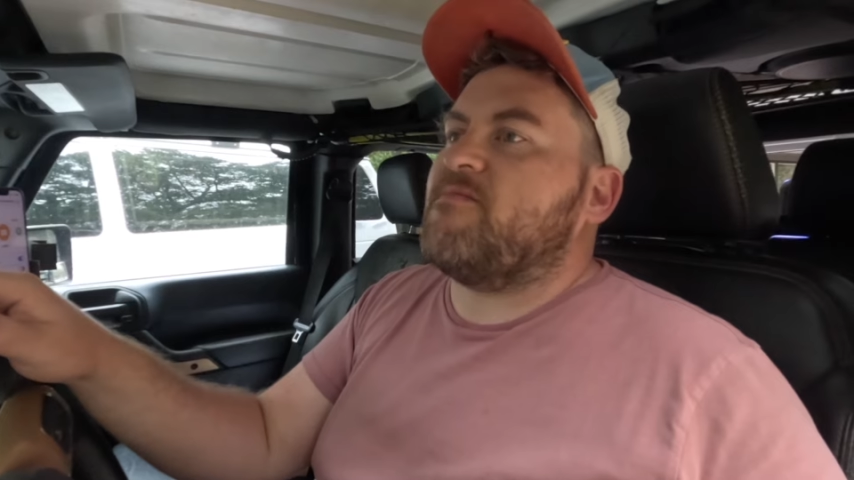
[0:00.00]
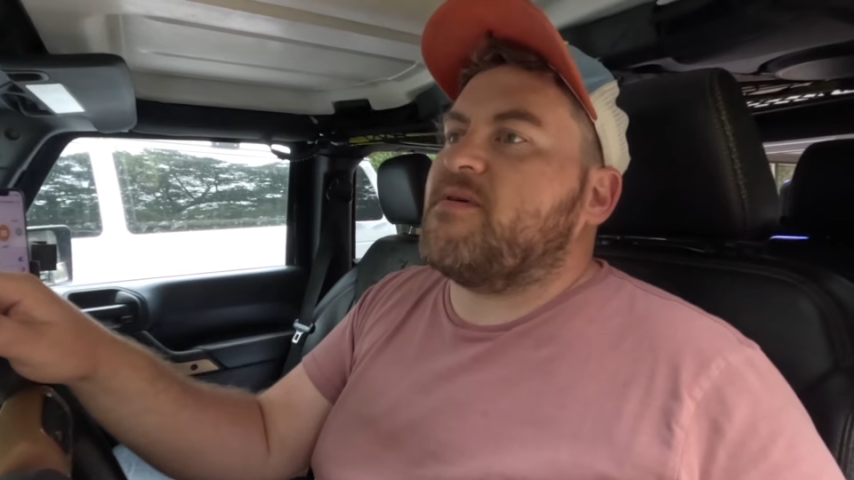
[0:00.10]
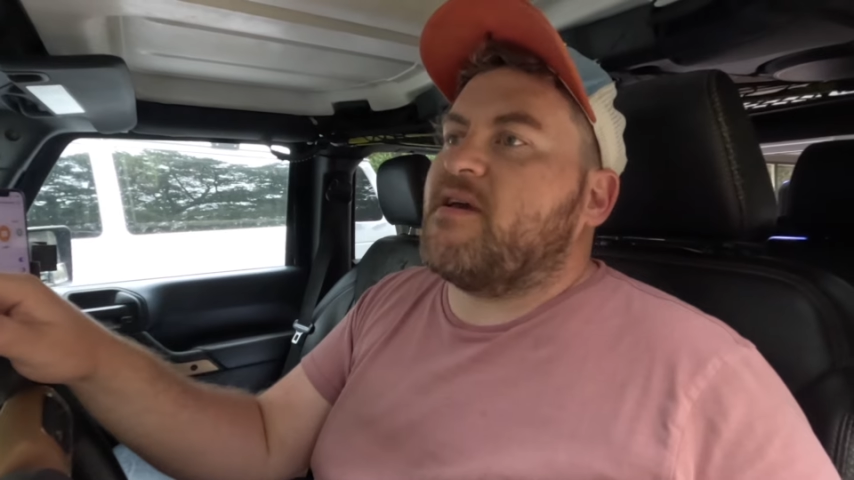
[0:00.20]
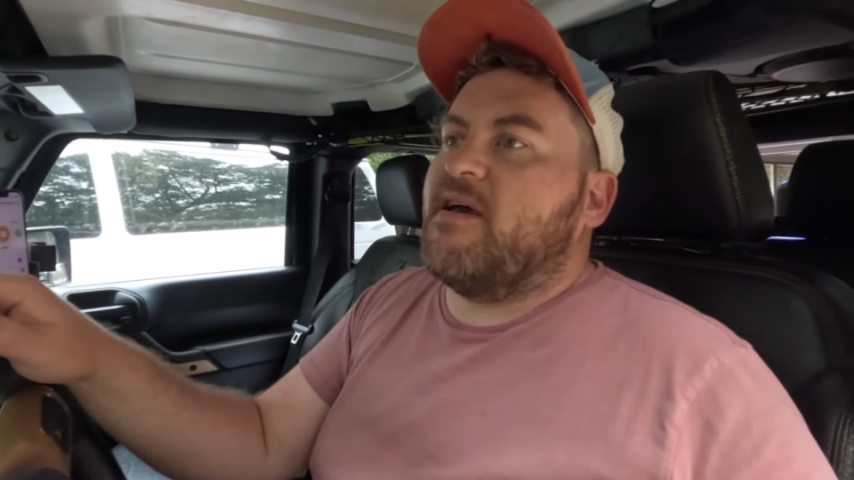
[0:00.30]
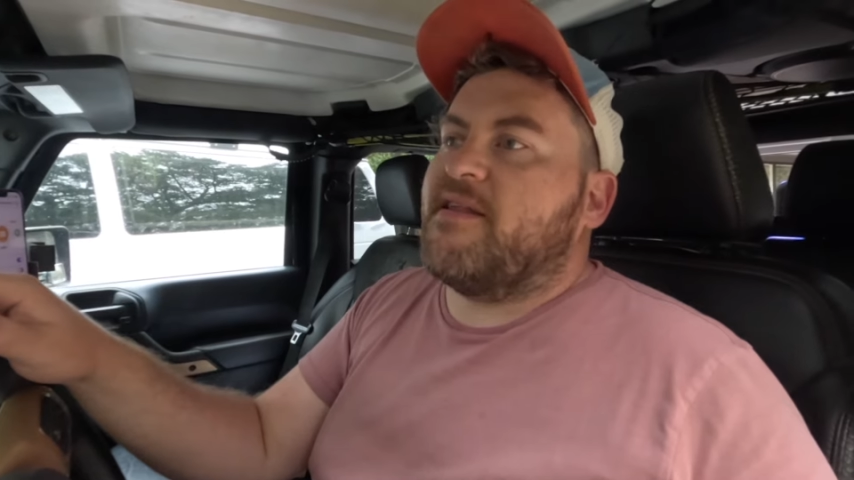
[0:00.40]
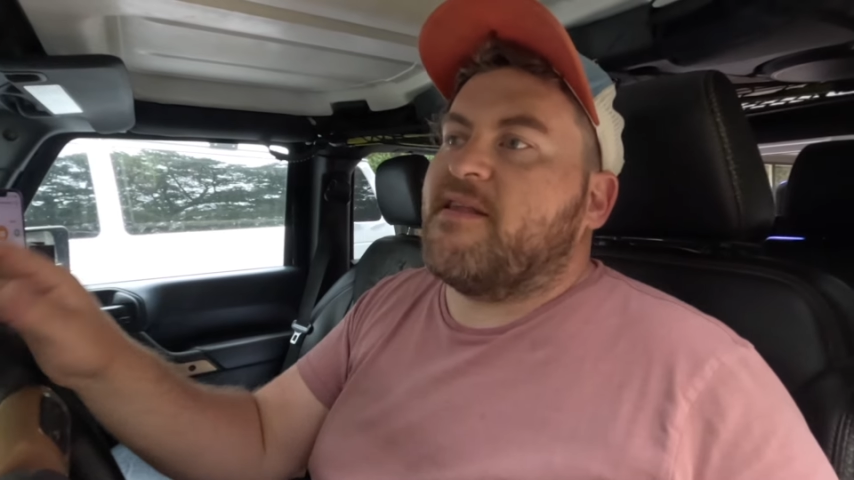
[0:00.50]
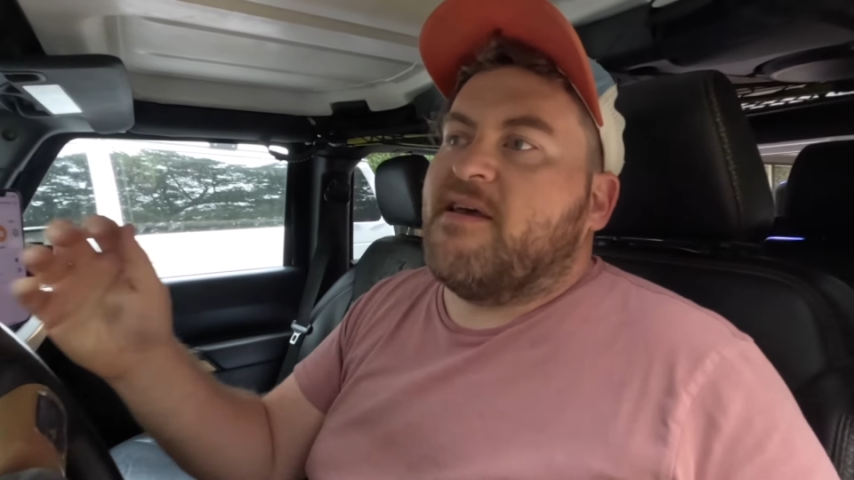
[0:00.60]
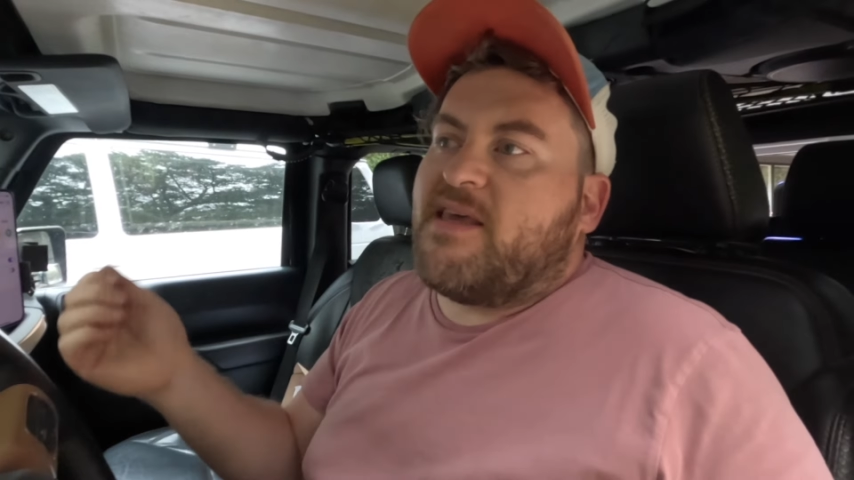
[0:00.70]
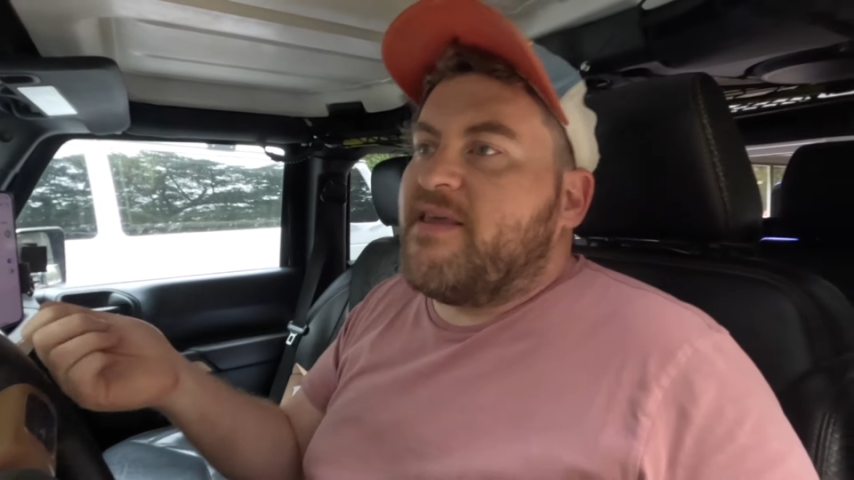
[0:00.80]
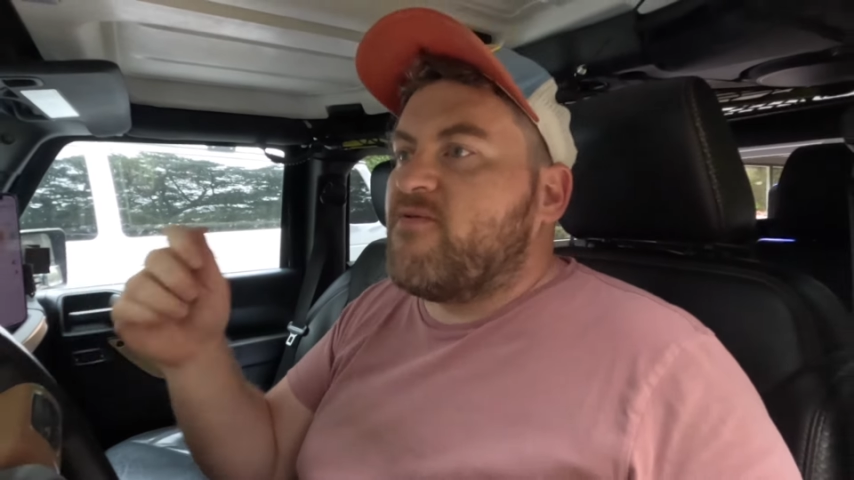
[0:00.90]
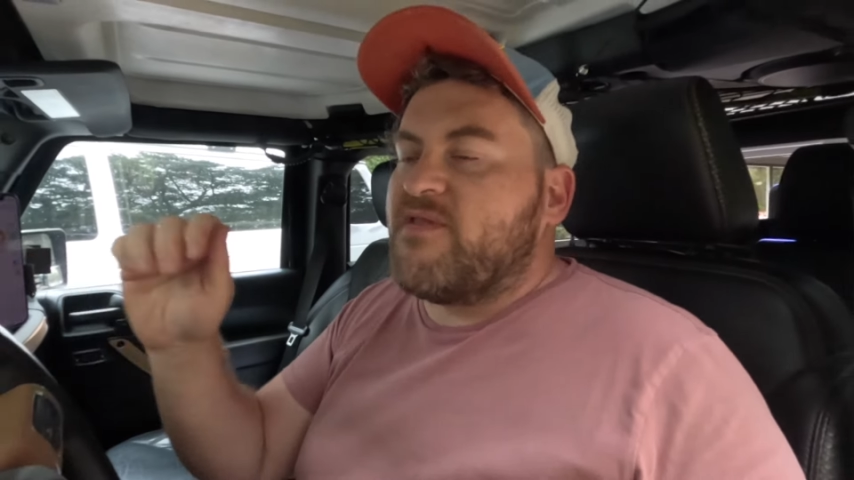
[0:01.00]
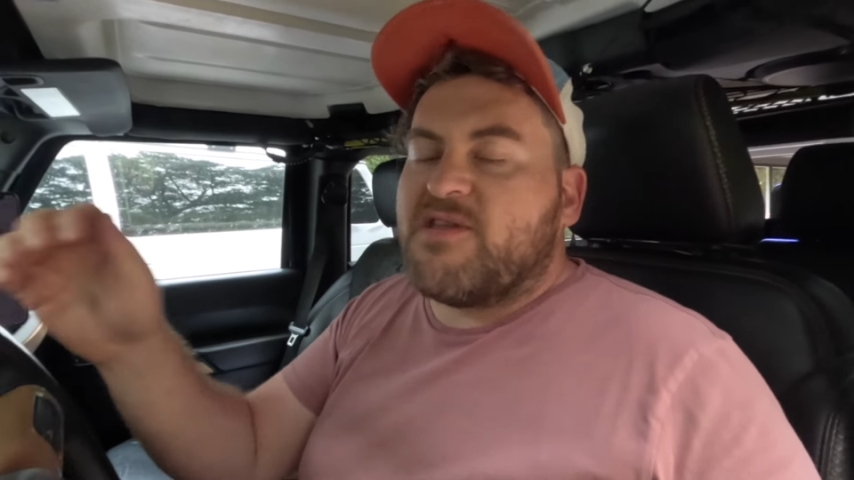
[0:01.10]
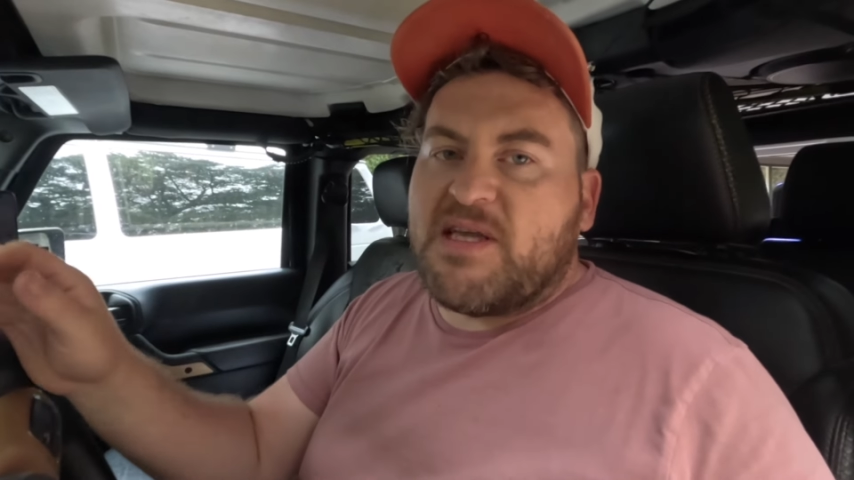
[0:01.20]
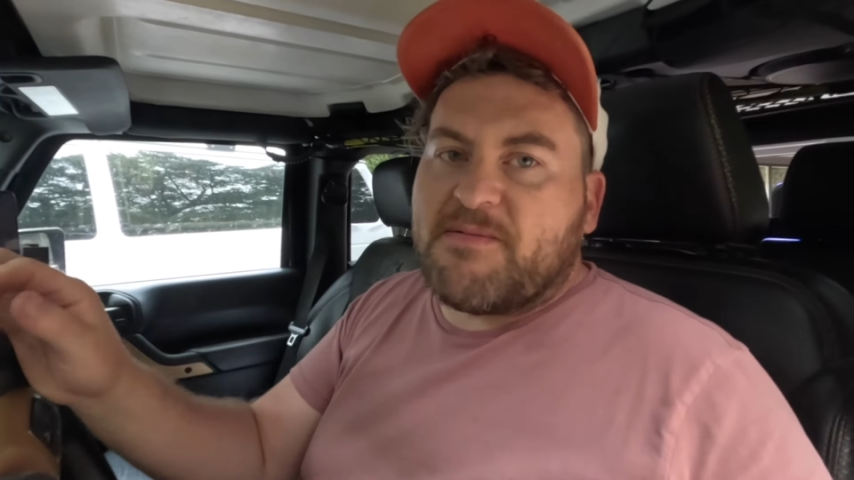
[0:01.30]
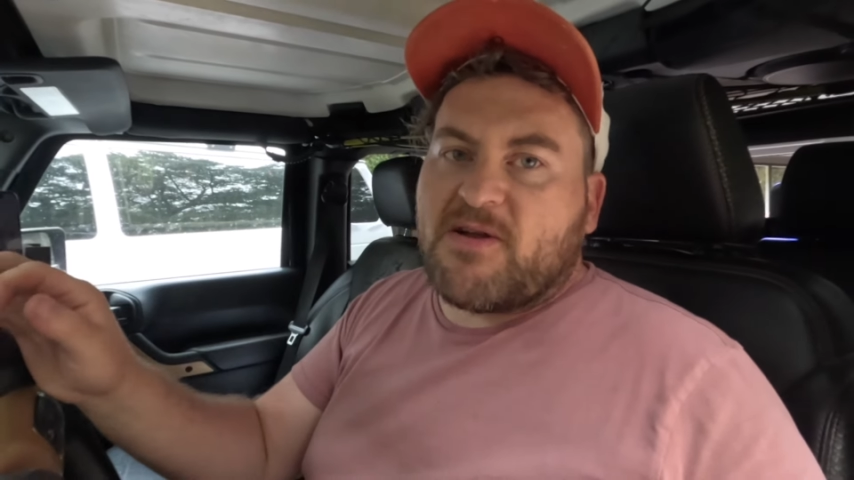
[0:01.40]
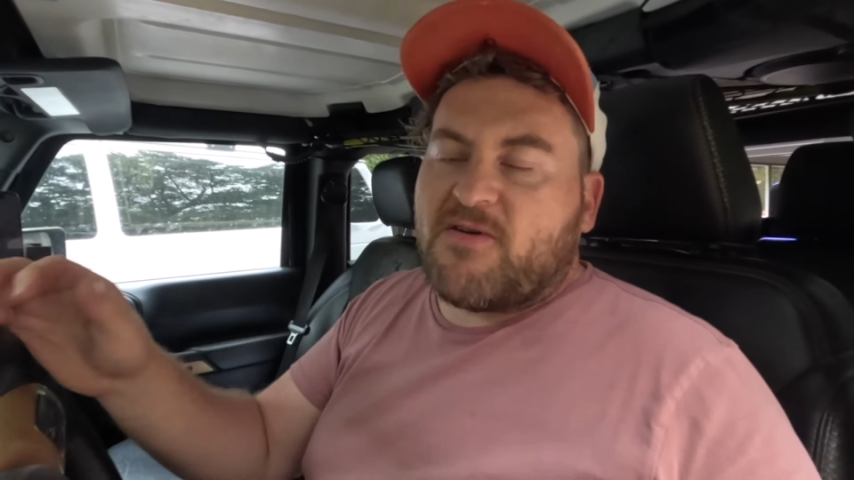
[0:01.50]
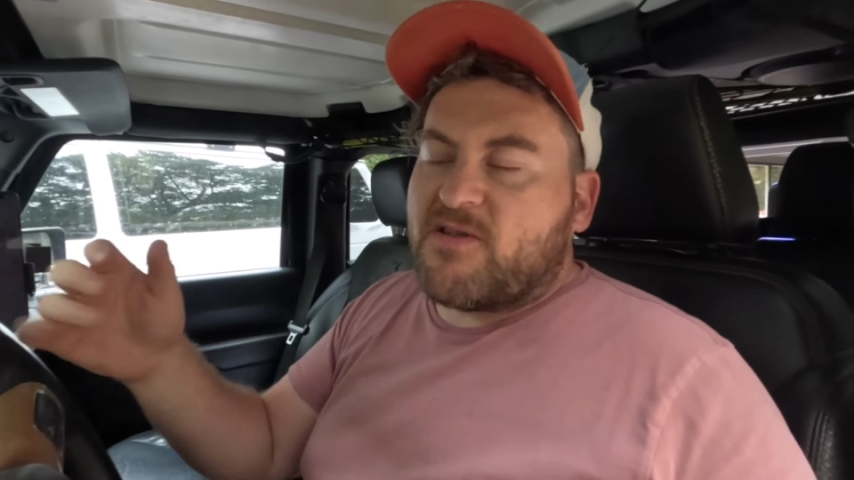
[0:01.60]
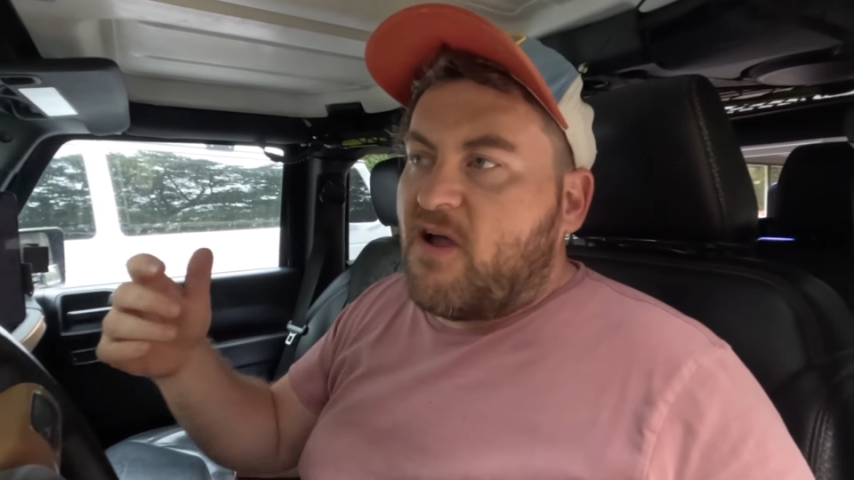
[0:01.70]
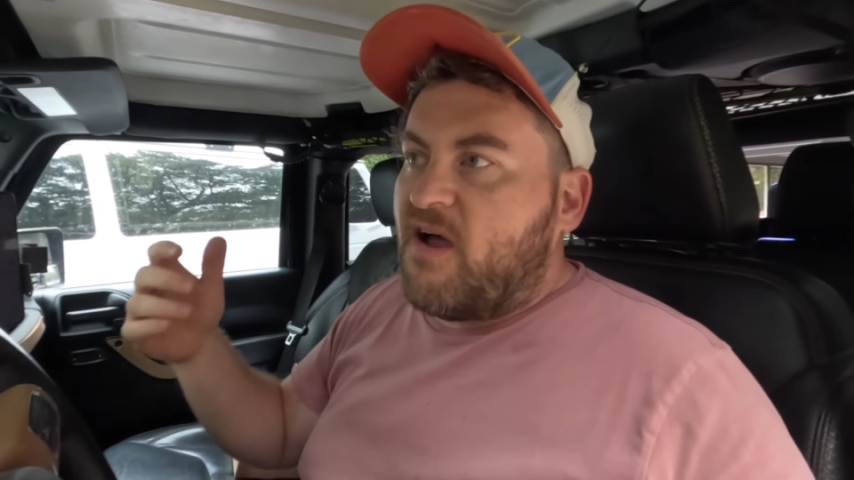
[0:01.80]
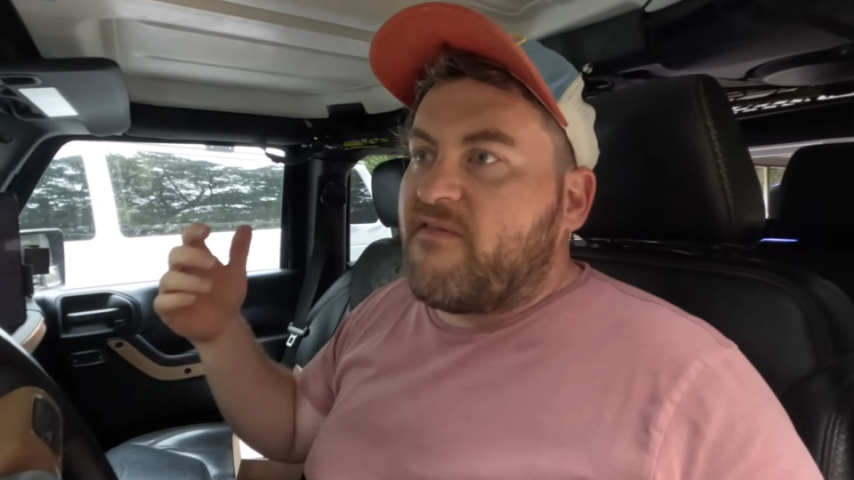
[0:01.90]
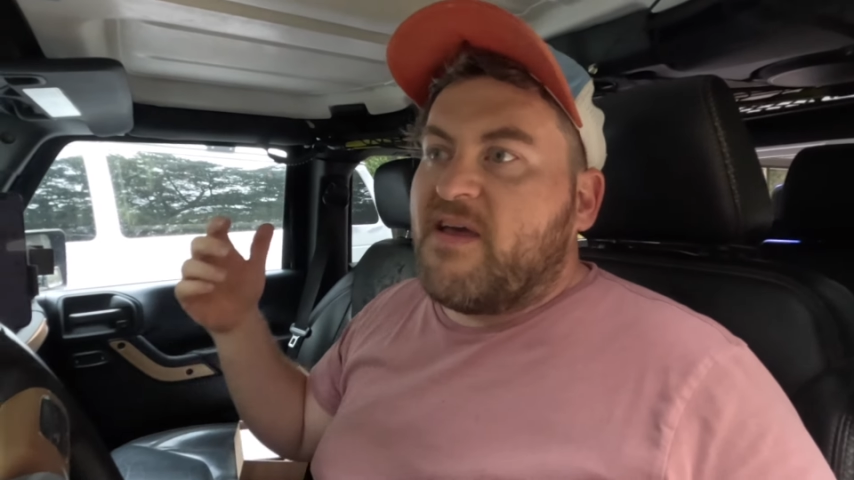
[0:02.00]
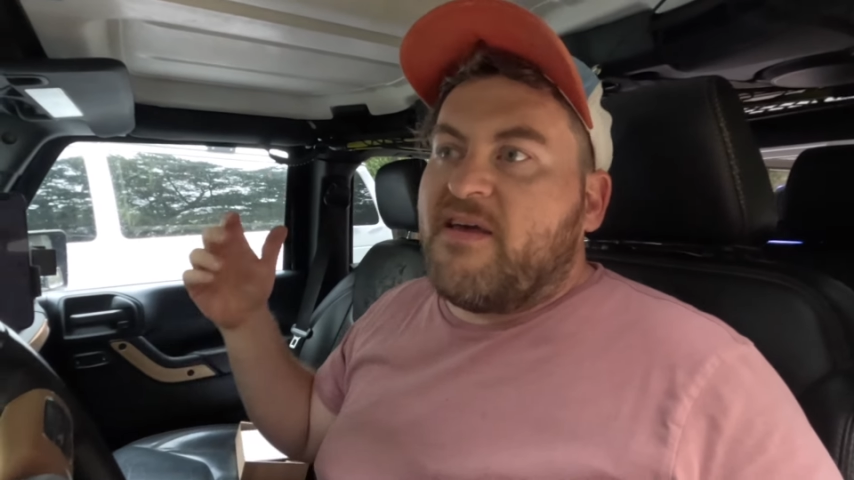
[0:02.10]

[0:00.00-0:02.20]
because even when the Jeep's turned off,